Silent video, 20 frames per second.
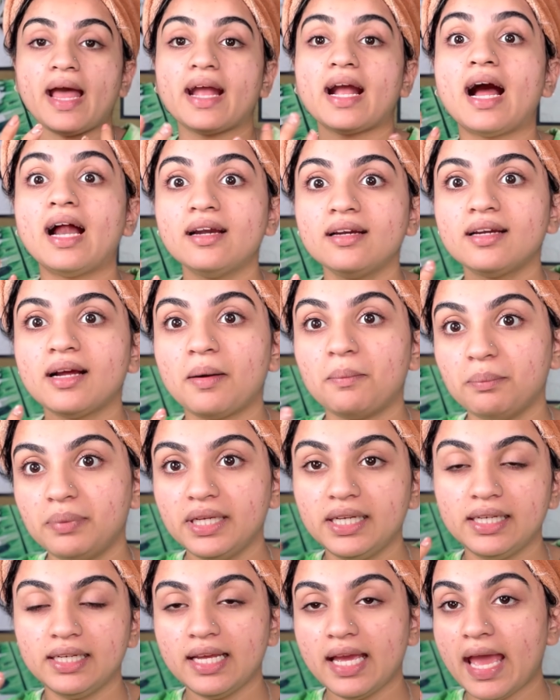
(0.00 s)
can't
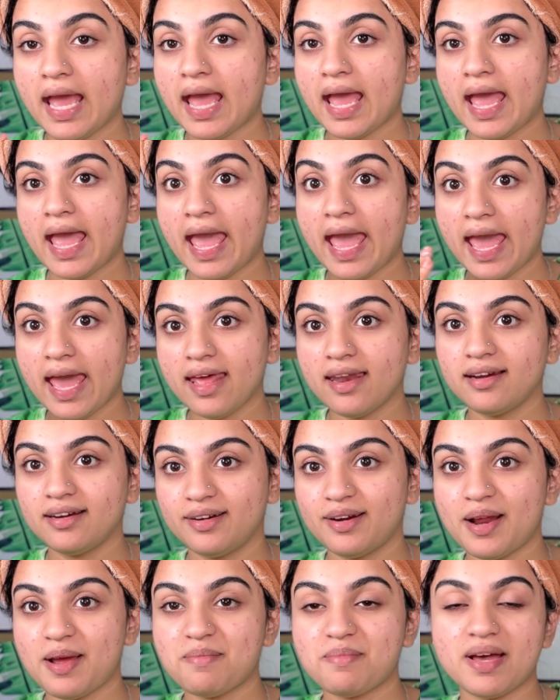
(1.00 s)
completely air
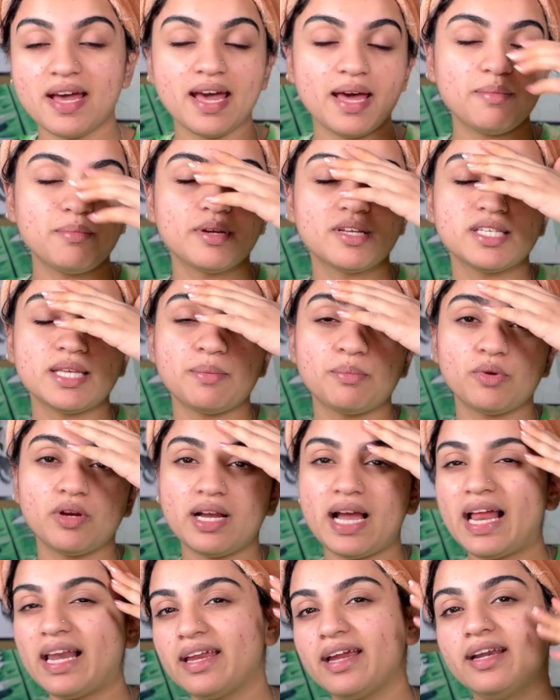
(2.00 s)
dry my hair because
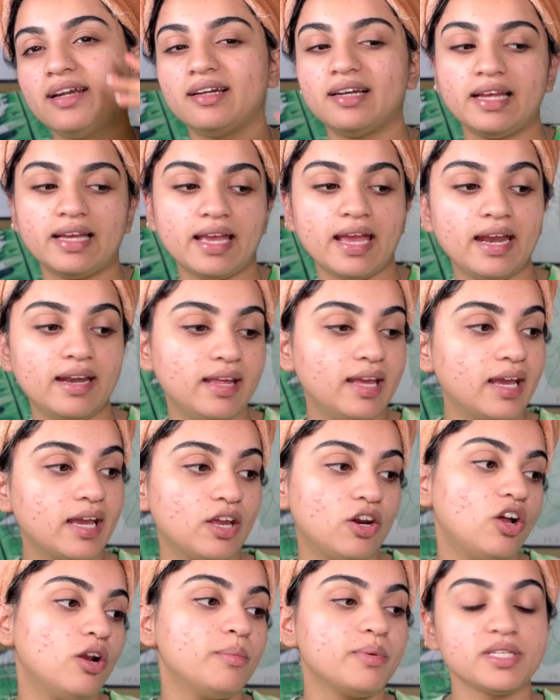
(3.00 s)
I'll get like headache
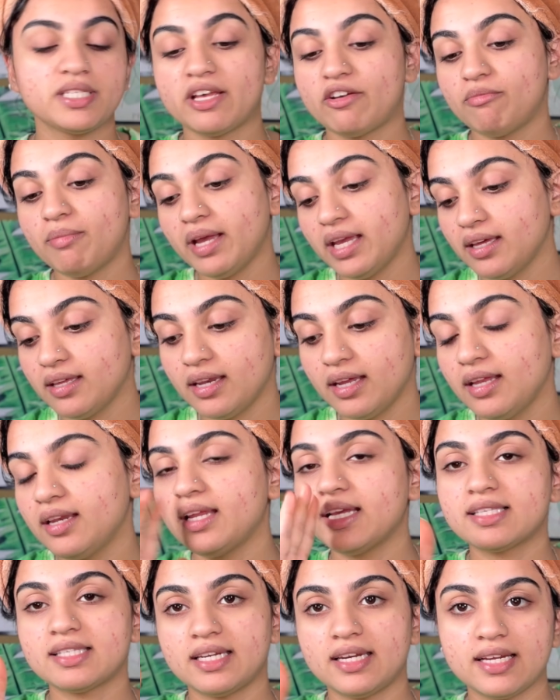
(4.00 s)
and all because I have migraine,
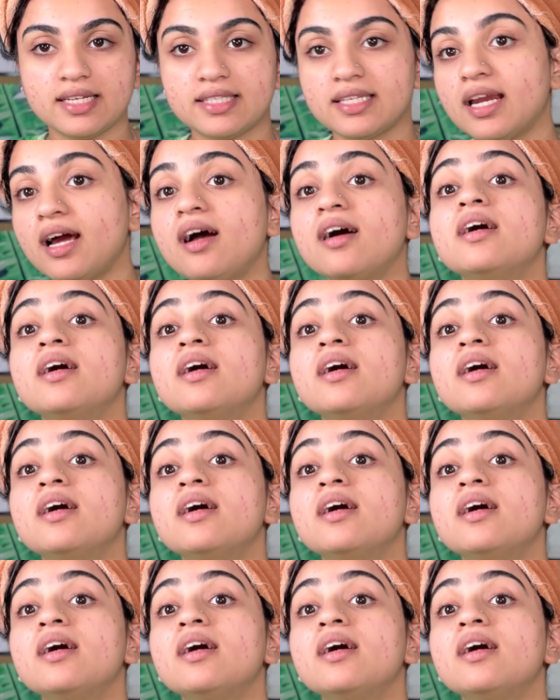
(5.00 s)
etc, etc.